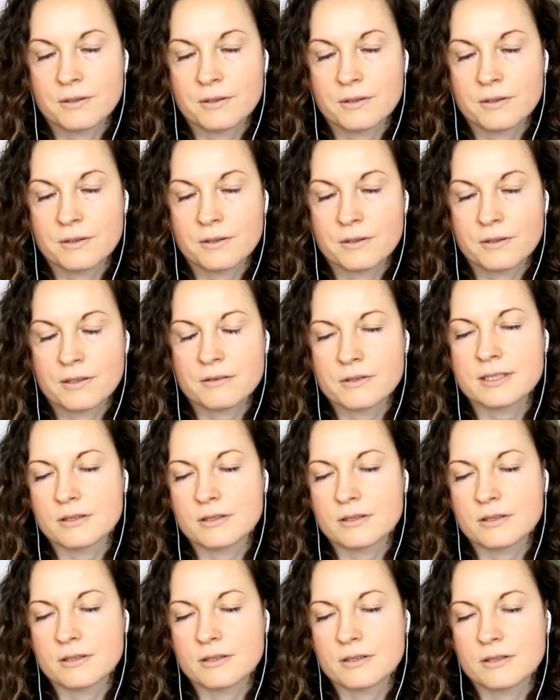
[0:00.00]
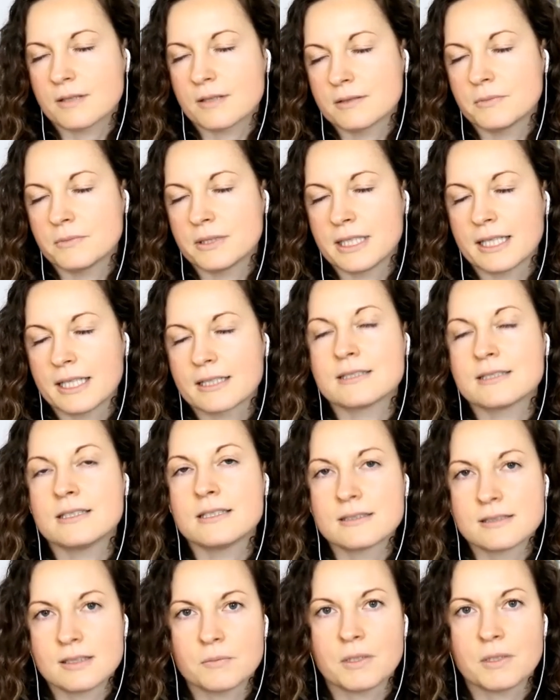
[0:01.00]
or or sorry not method but
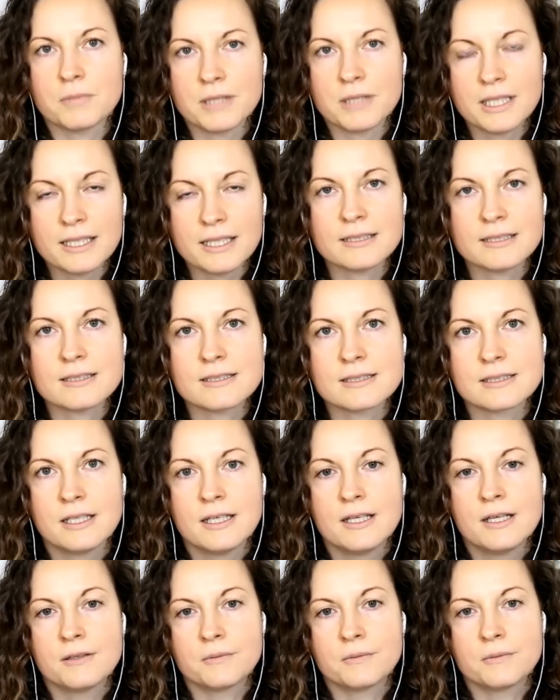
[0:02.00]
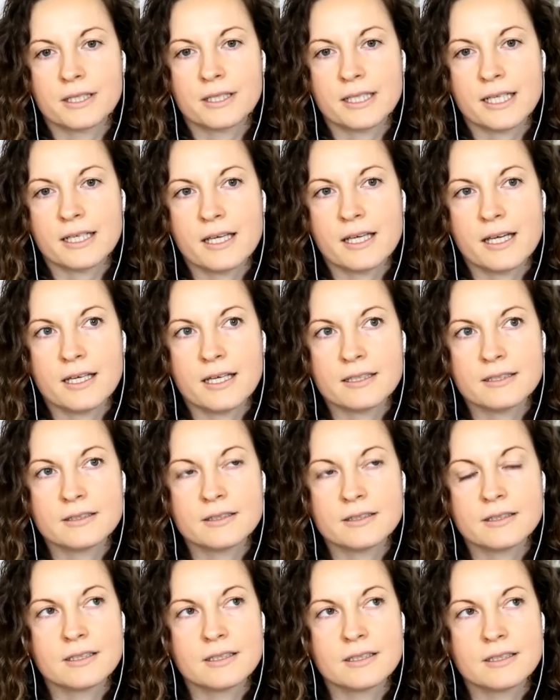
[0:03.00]
like system in place where they
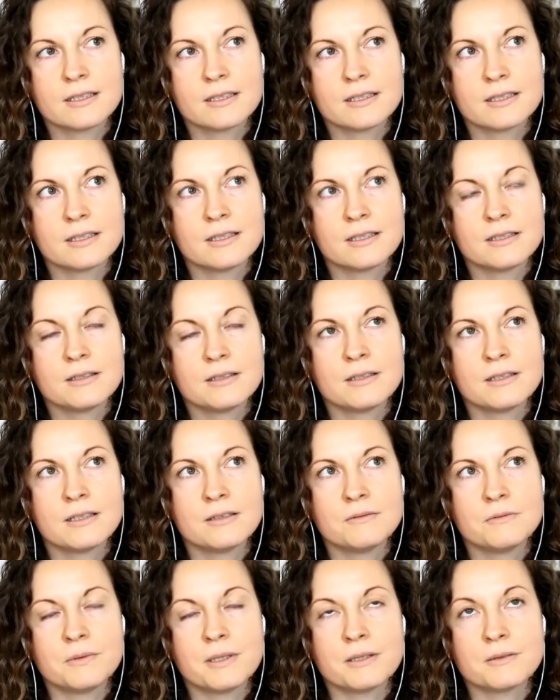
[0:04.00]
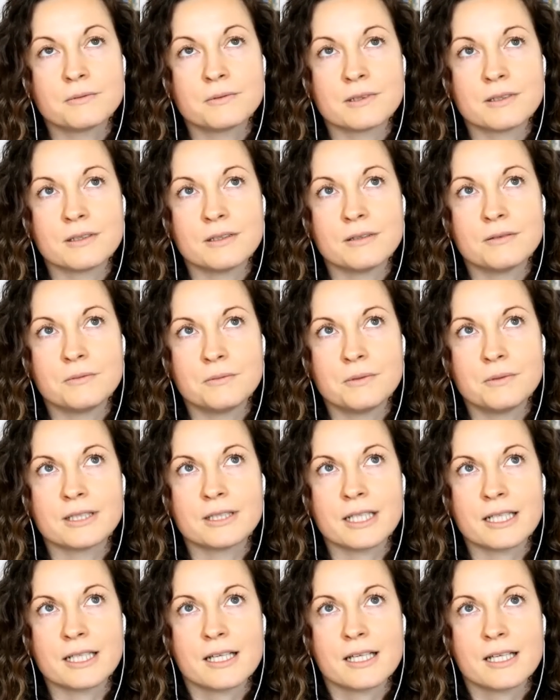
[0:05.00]
can where,
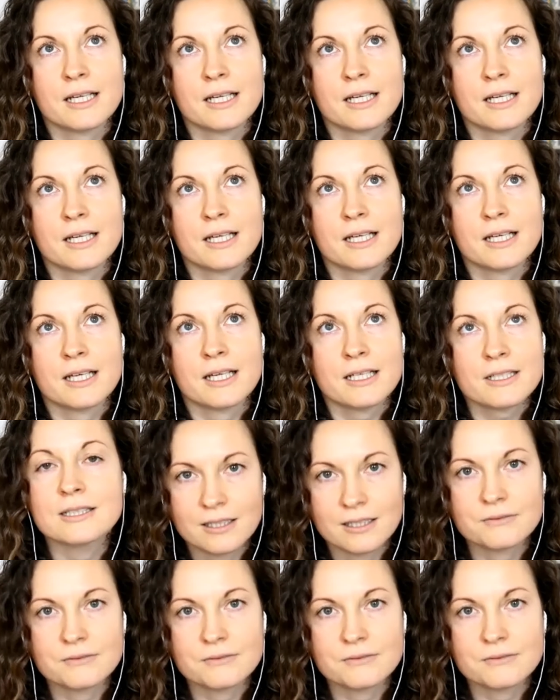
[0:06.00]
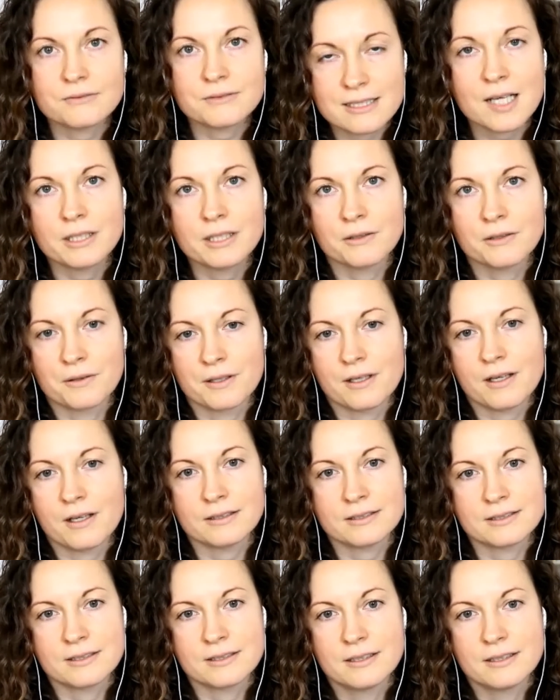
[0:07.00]
where they can actually see if that's happening or
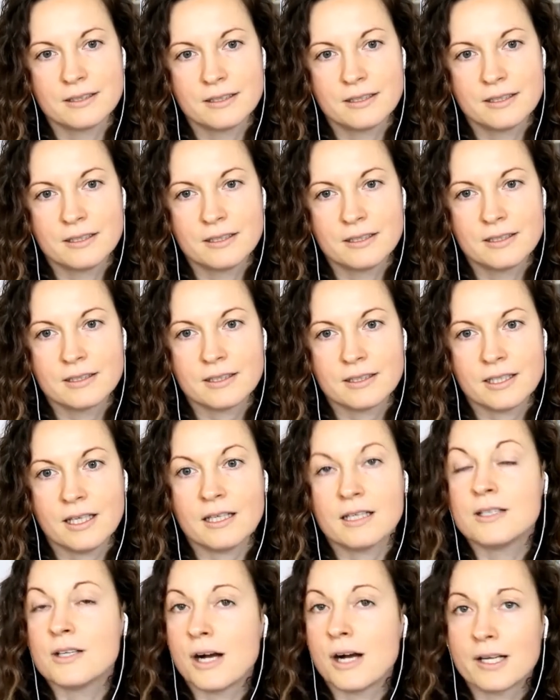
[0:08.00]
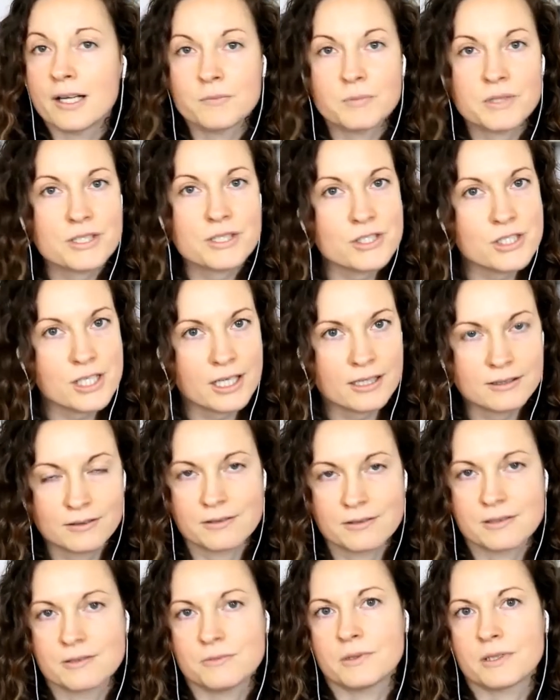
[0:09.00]
not anonymous
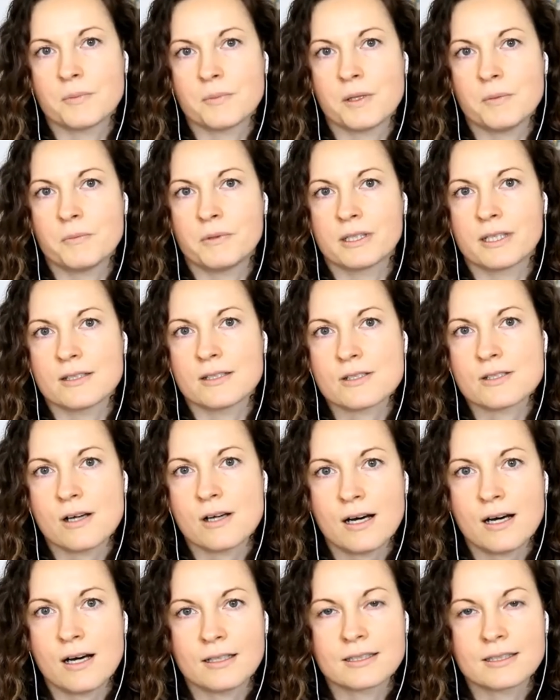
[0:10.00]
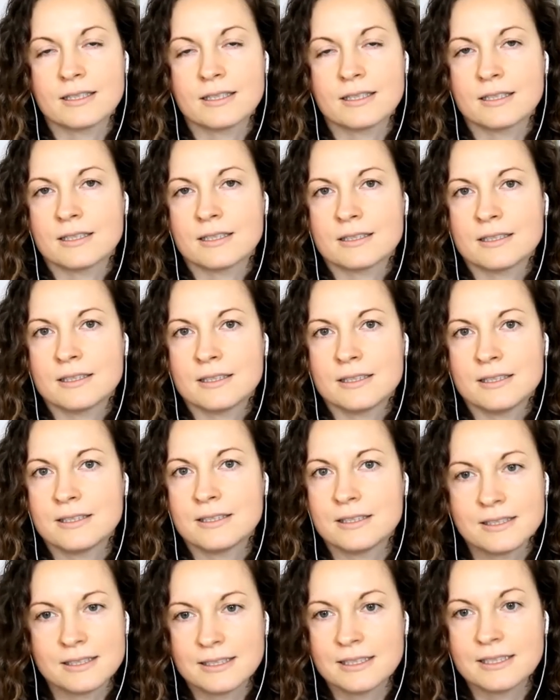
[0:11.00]
channels where people can talk uh,
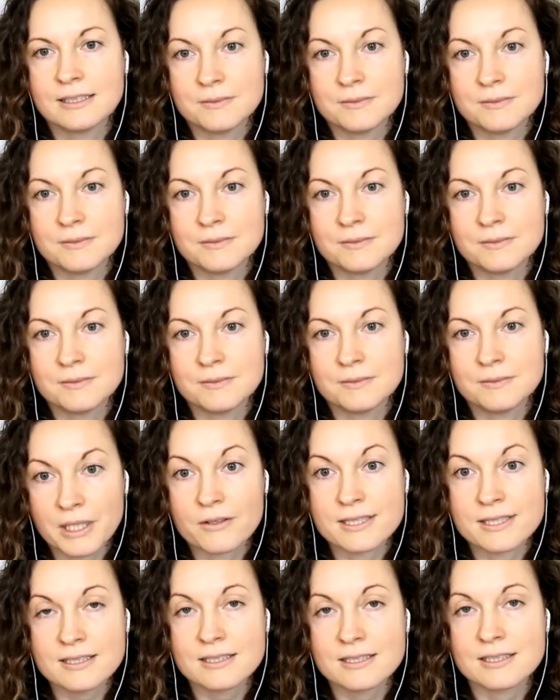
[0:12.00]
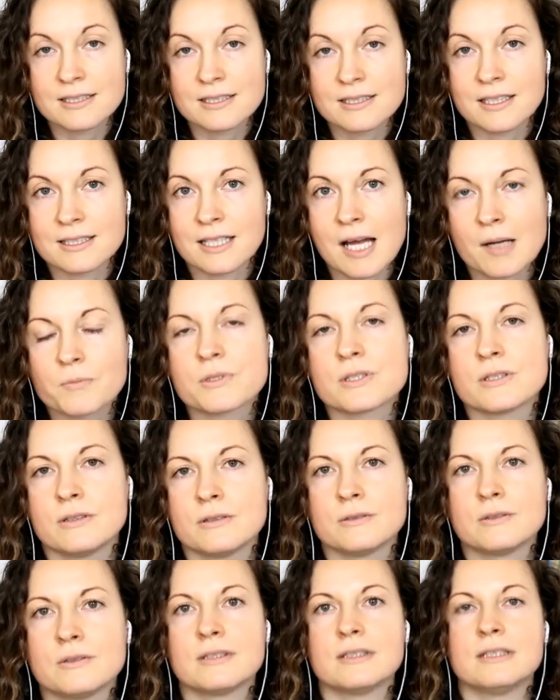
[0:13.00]
because this is an
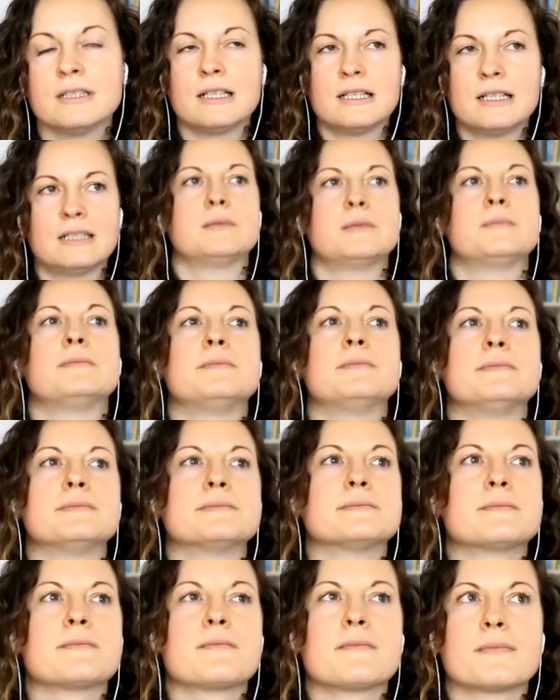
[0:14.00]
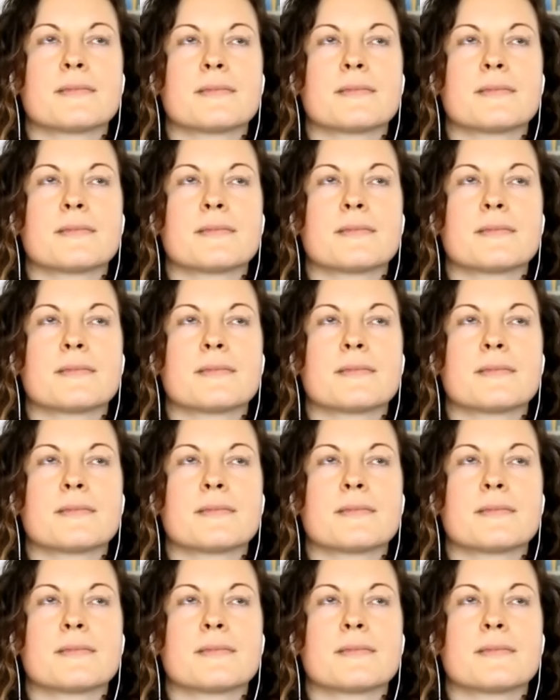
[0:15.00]
absolute um,